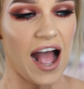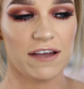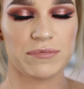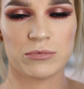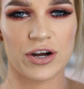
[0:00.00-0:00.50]

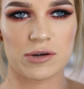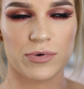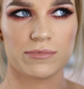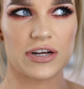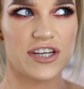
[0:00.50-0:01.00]
I've been wearing it
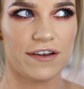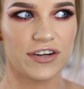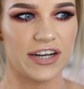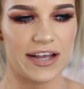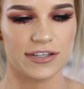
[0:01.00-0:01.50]
pretty much
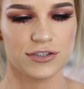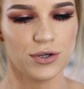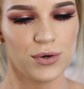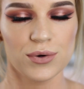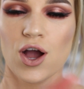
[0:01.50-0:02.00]
every day,
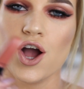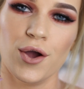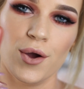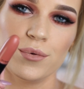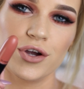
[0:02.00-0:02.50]
so
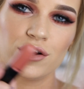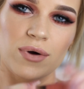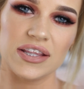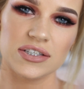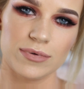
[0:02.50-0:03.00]
we're gonna
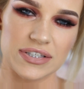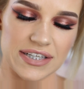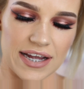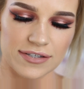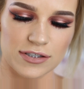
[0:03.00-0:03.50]
wear this one today.